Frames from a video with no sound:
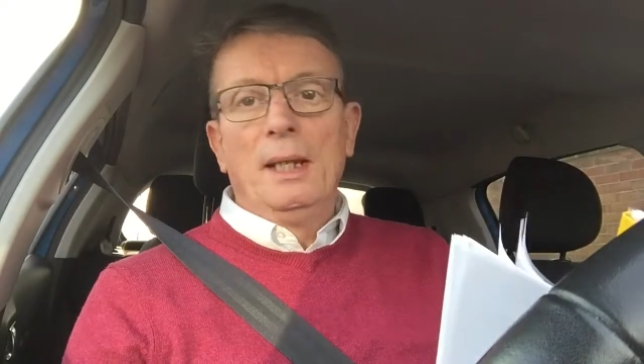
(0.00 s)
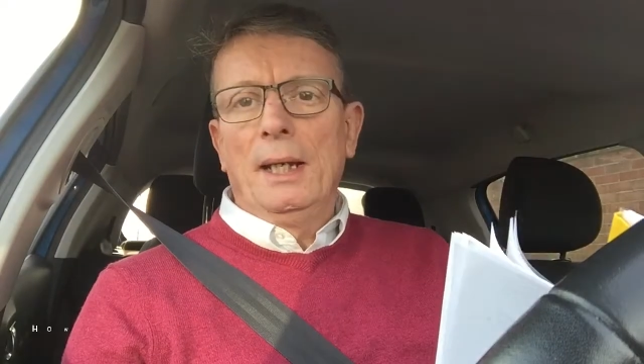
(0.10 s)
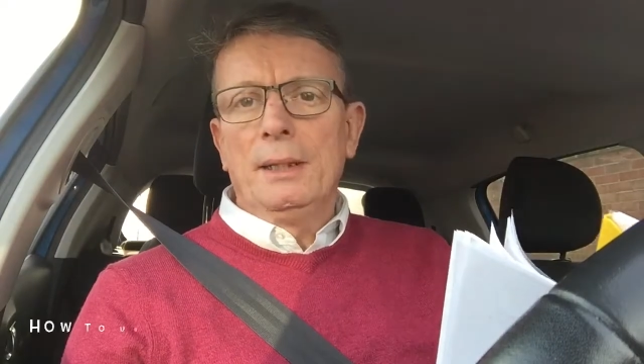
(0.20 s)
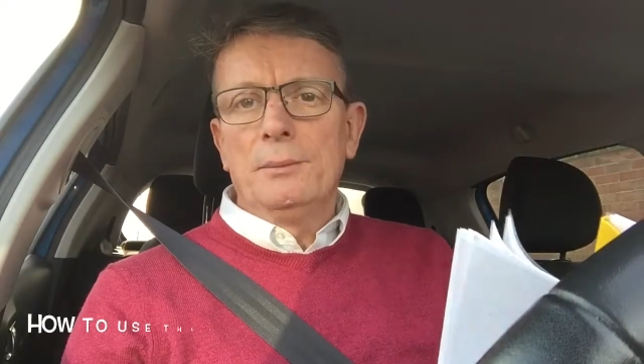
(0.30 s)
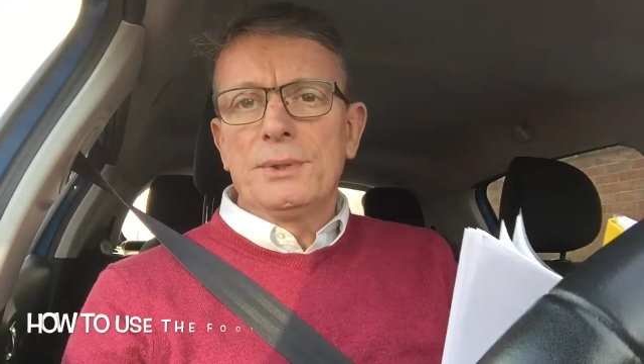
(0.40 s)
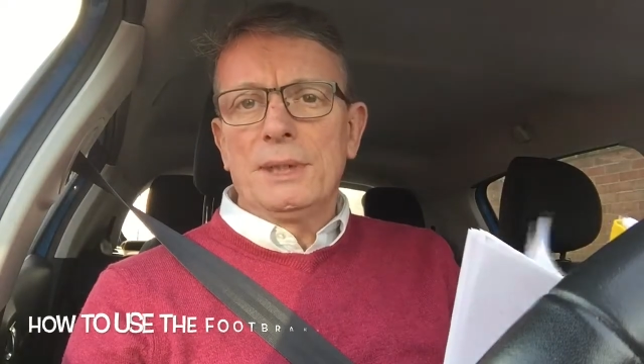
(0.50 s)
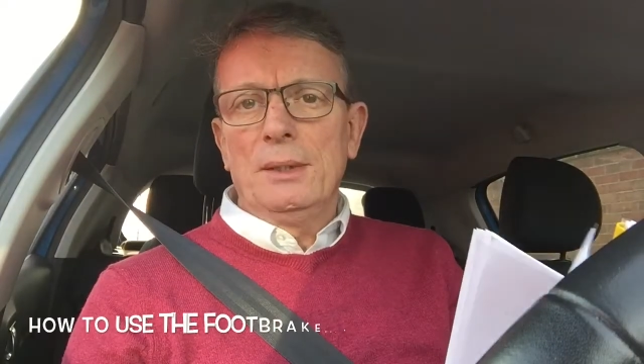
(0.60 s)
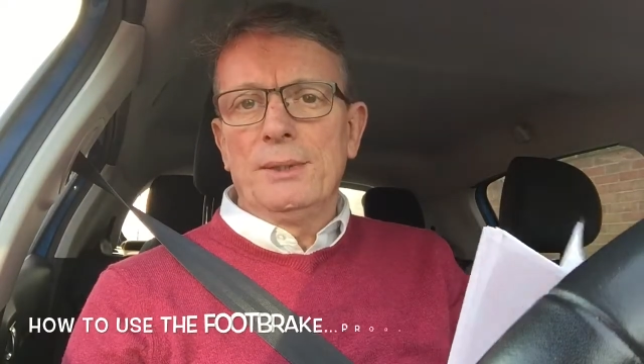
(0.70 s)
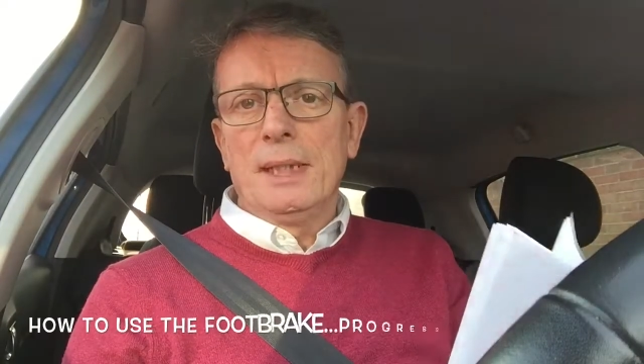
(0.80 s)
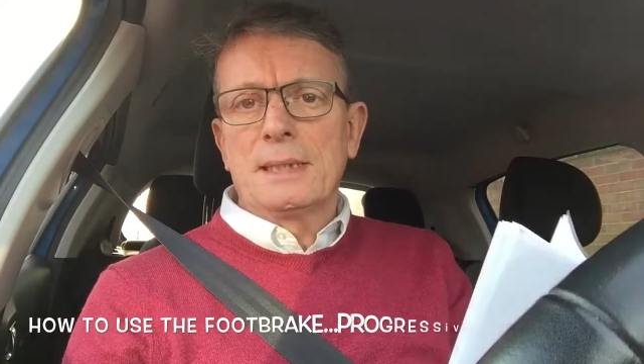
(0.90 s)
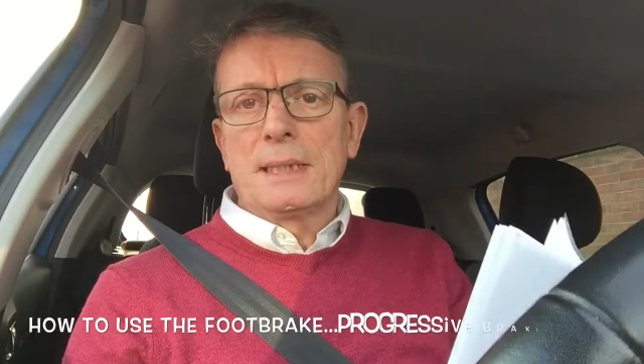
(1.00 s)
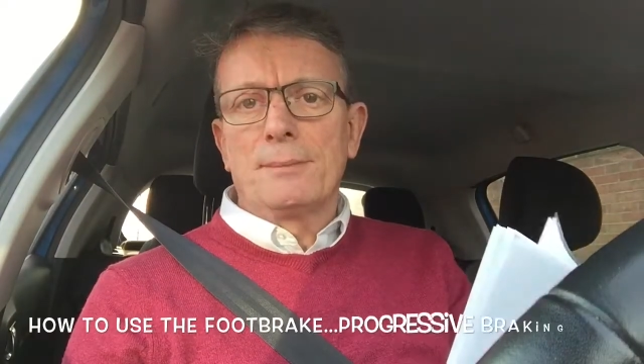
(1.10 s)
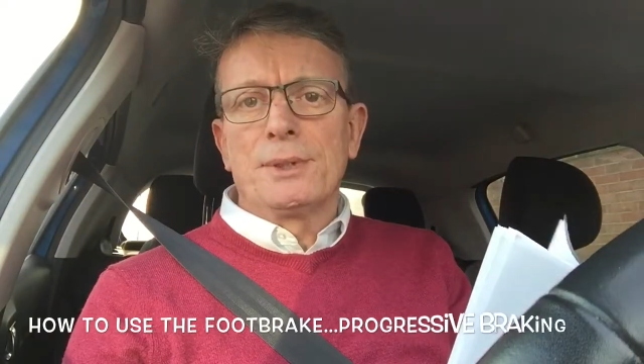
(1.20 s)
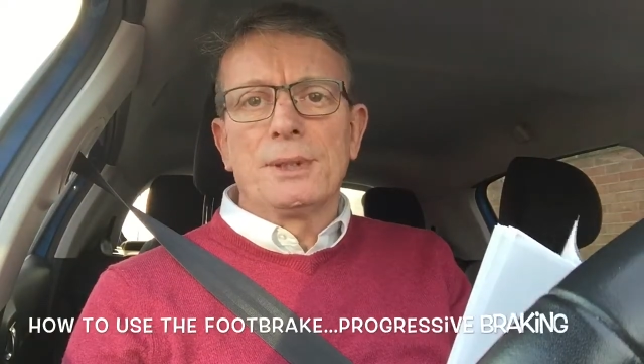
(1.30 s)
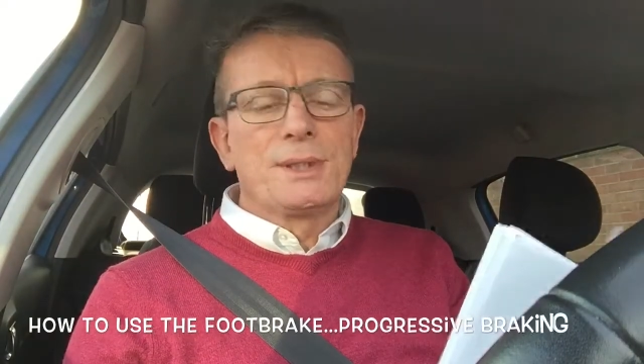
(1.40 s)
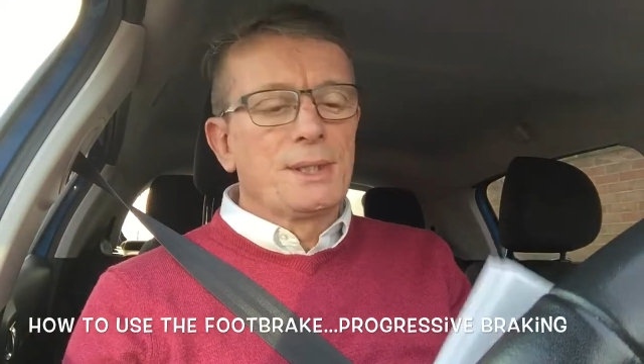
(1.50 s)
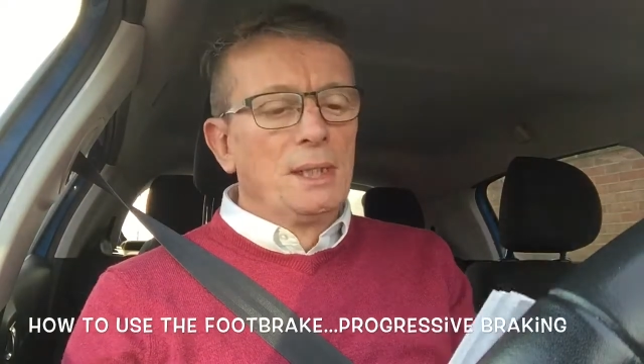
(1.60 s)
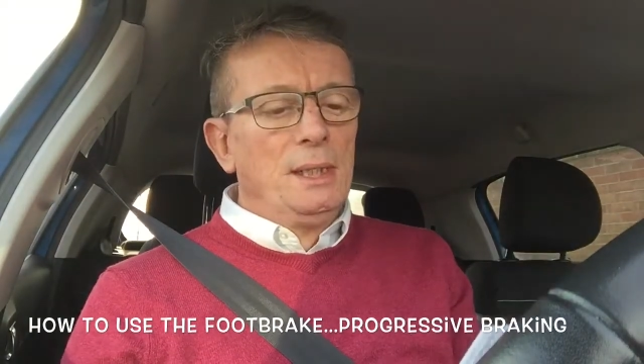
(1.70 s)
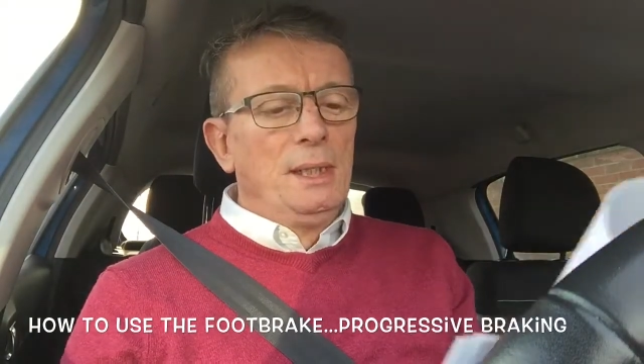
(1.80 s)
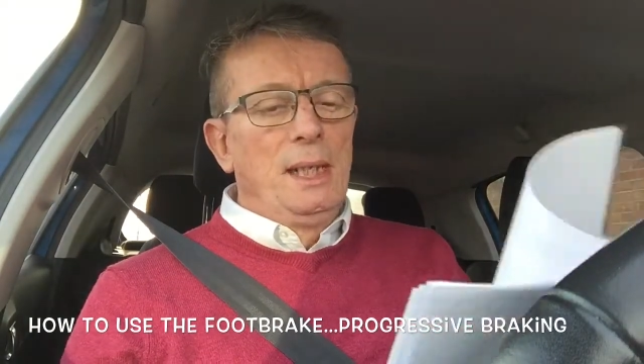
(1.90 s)
and it will tell the examiners
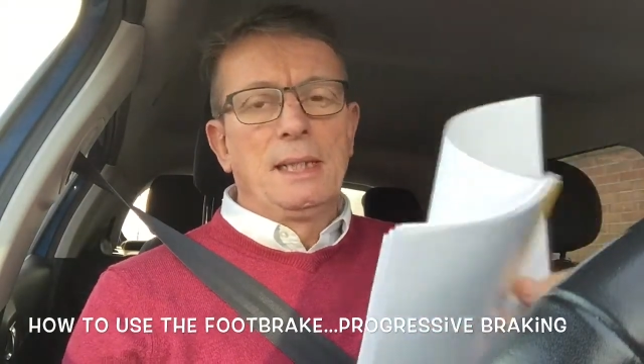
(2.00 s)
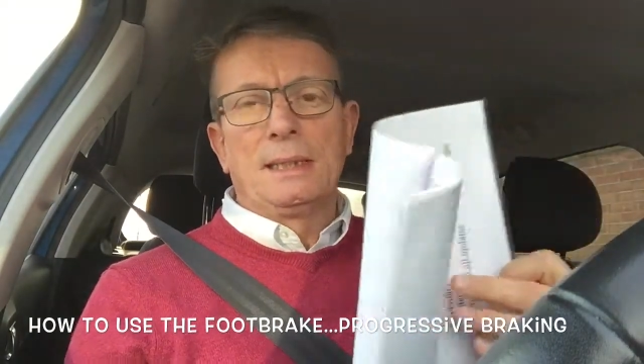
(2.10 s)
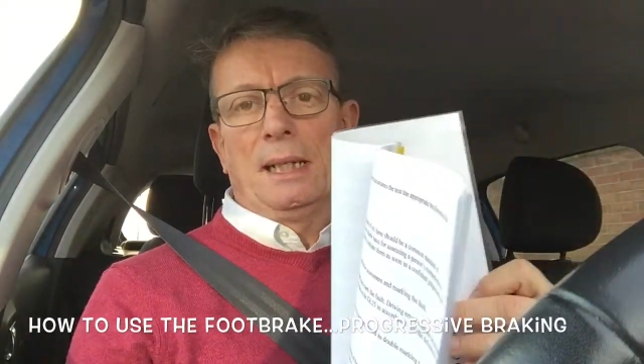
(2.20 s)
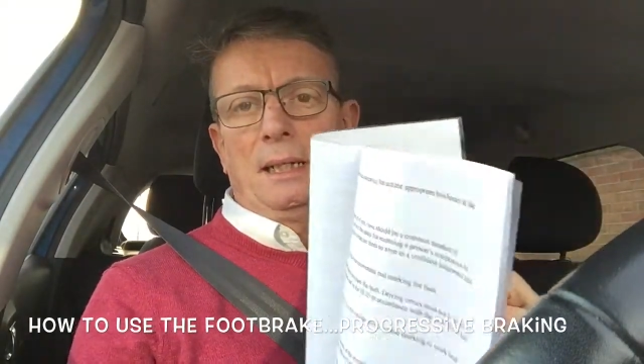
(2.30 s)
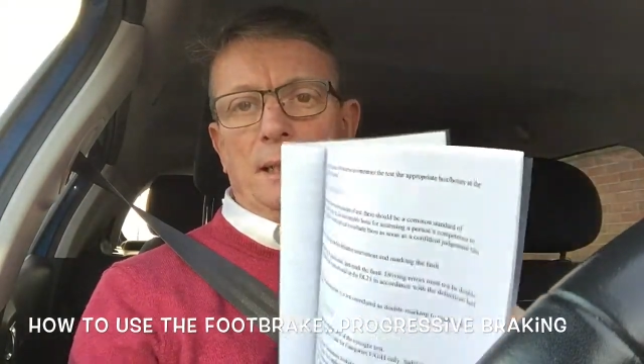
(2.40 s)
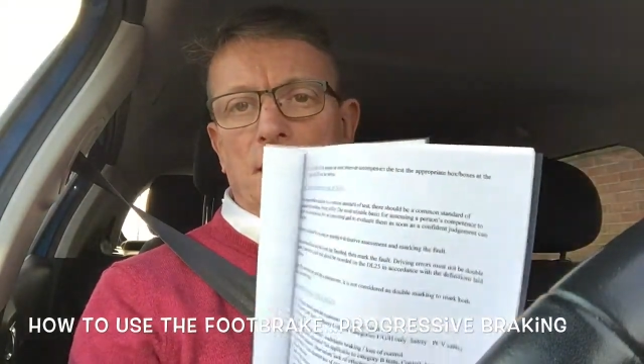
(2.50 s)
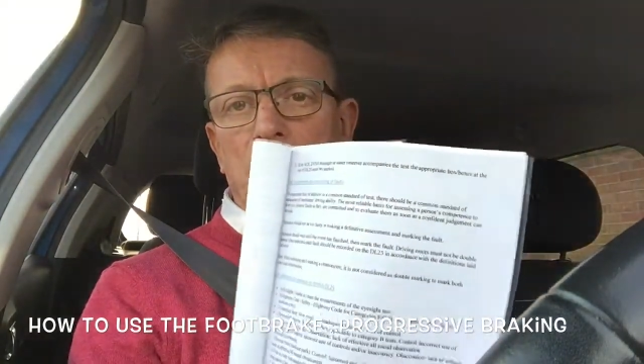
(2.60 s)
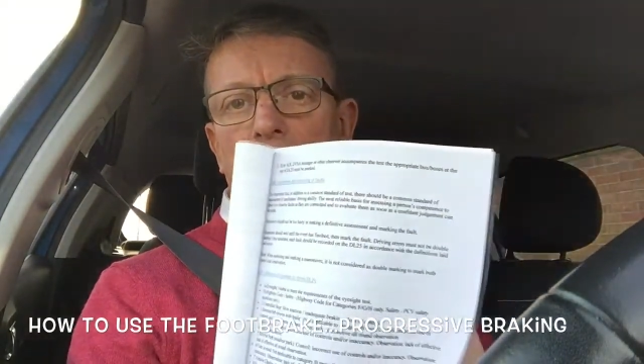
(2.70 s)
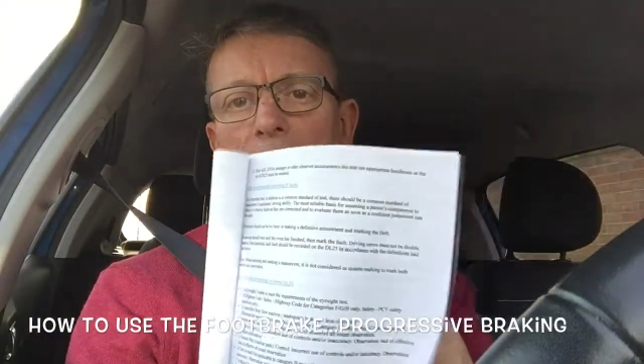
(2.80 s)
exactly